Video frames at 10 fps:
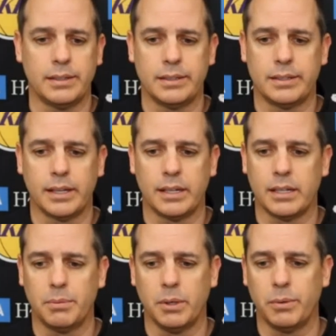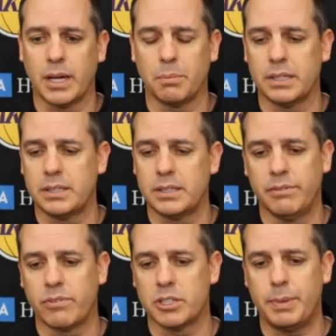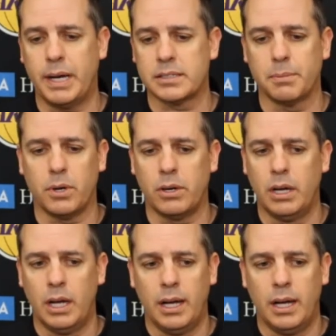and to get a W. We got to play team first basketball.